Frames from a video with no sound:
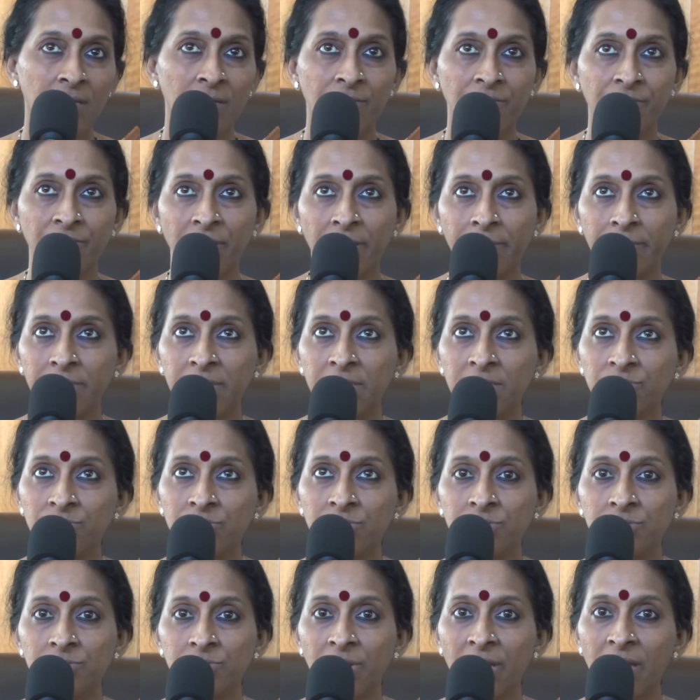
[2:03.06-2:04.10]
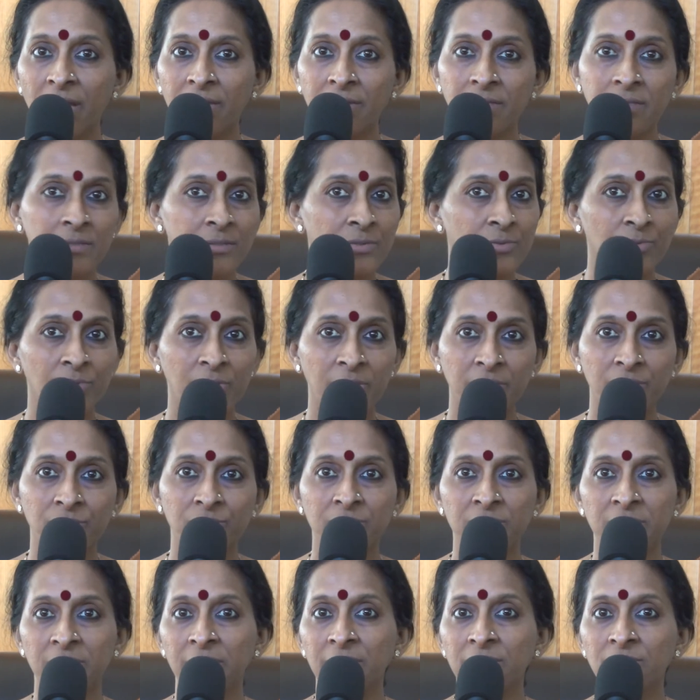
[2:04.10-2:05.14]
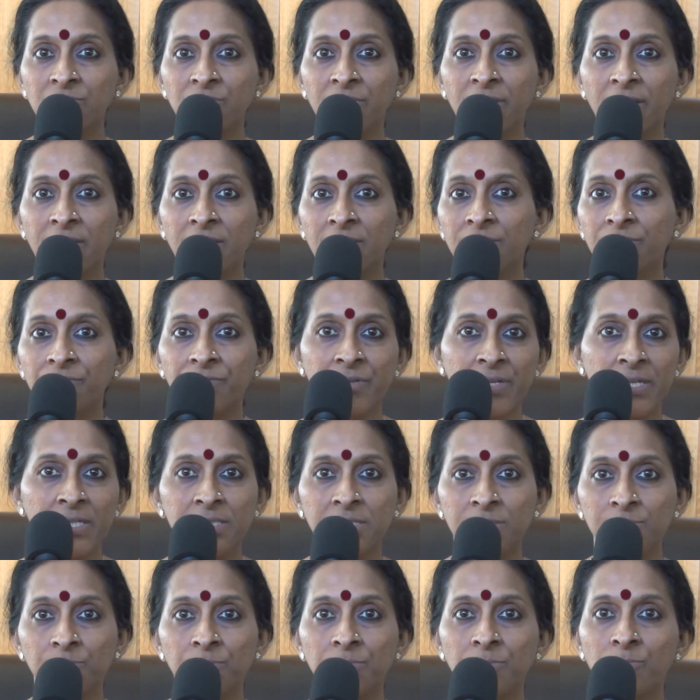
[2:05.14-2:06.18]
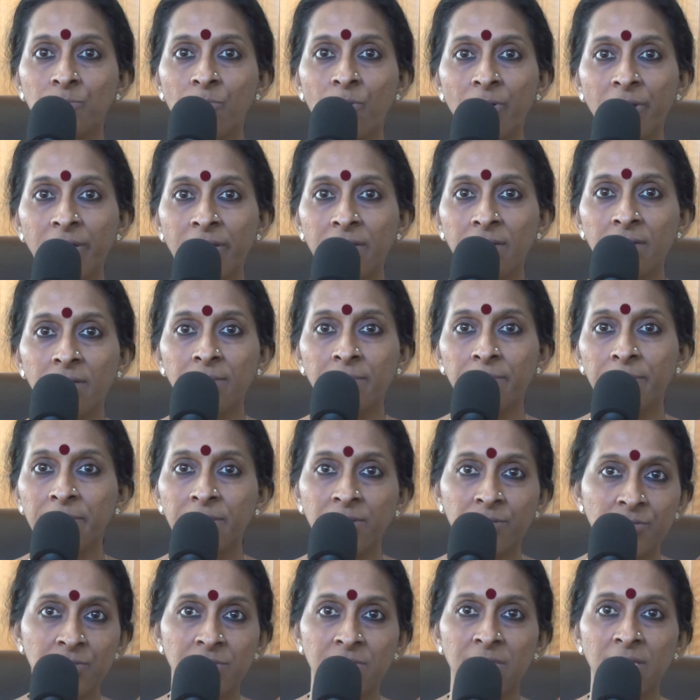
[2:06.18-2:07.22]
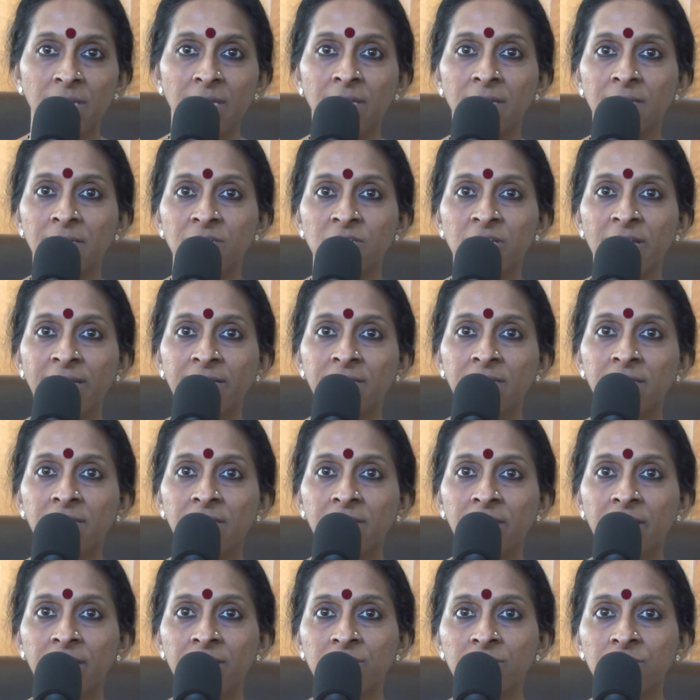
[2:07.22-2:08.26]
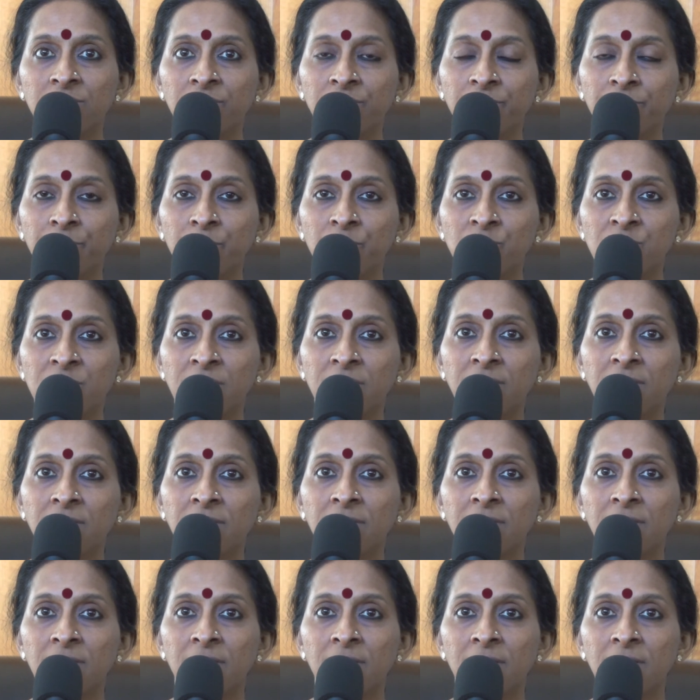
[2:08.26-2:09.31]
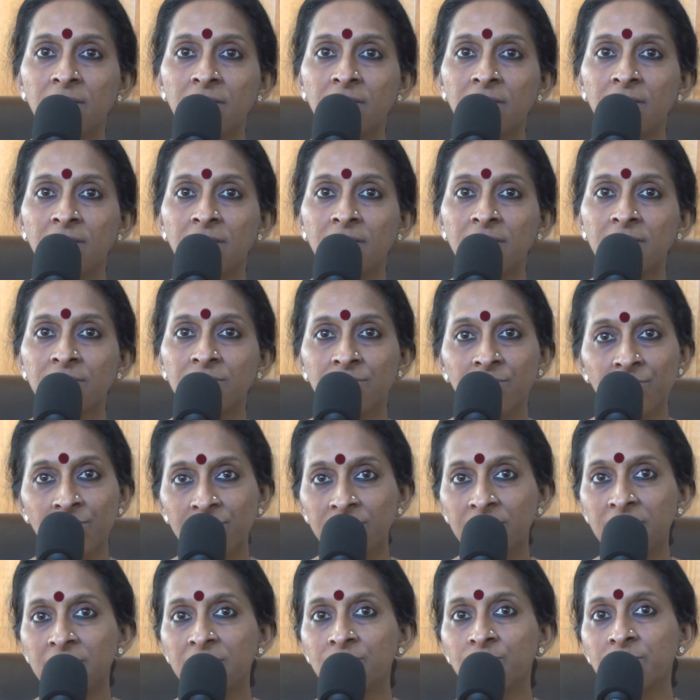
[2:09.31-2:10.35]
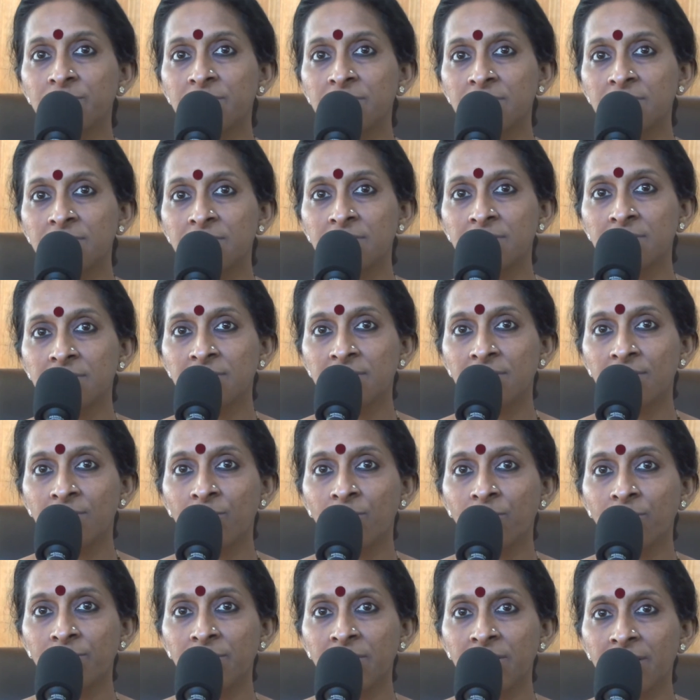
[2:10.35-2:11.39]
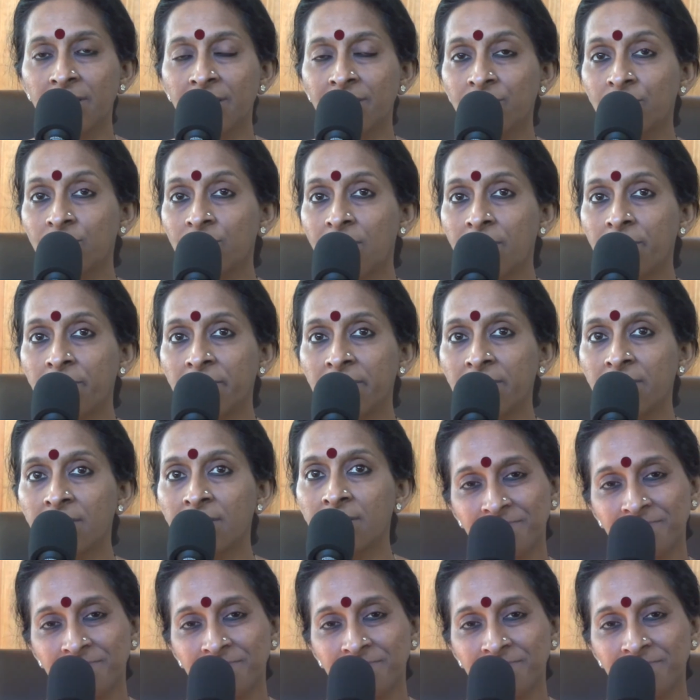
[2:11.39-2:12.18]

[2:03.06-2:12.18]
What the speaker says: Family used to gather only to sing together. Friends would walk in because they shared the connection of music. So this was the home that I grew up in.